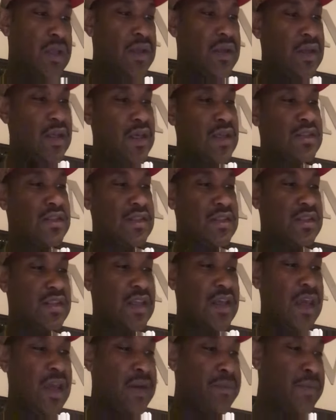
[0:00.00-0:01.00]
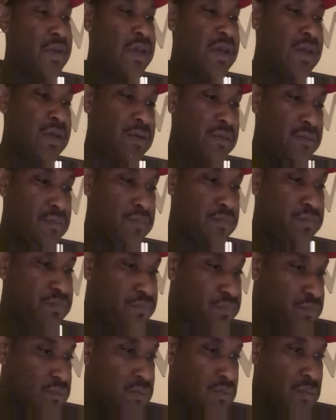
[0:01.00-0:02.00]
Next is Kanban.
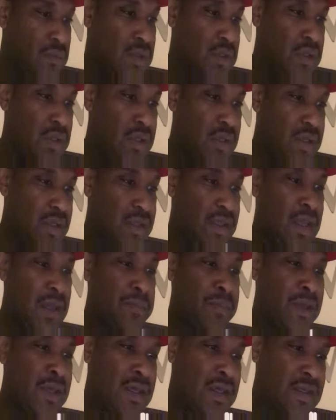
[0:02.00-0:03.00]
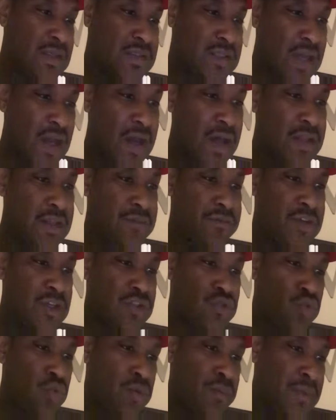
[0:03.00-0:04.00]
Kanban is a highly
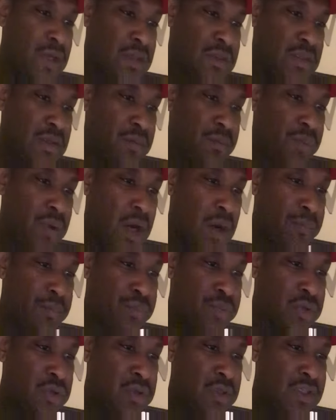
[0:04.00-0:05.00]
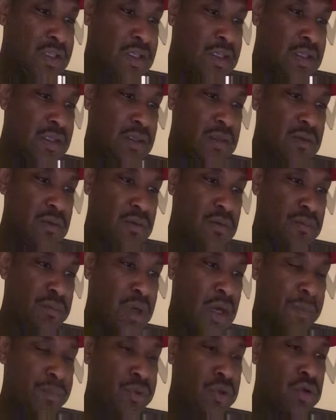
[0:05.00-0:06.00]
visual method popularly
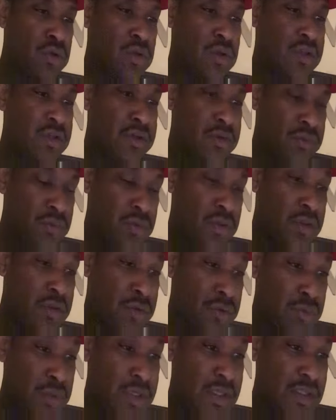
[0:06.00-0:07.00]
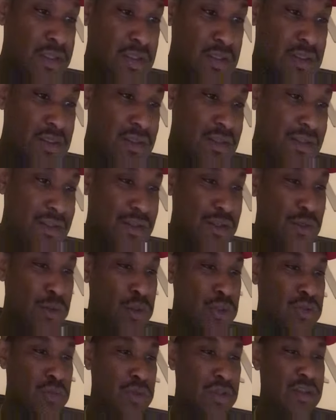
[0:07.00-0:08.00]
popularly
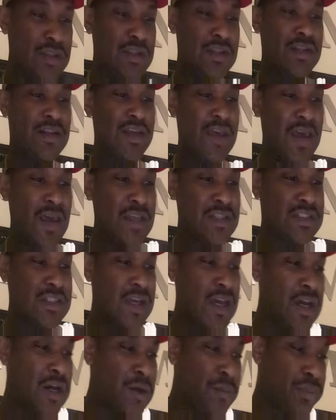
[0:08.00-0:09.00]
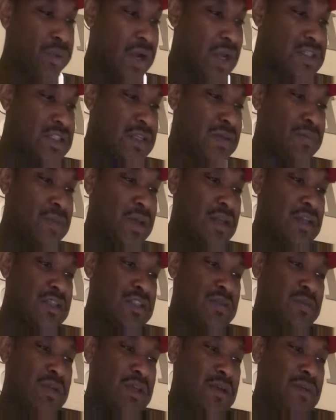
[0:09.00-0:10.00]
used within agile project
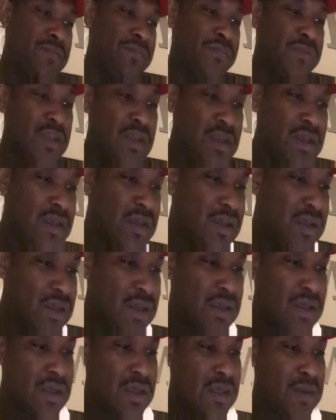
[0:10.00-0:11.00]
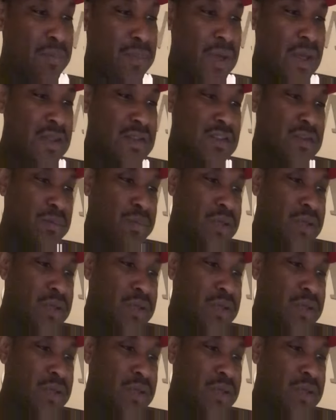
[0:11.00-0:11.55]
management. It paints a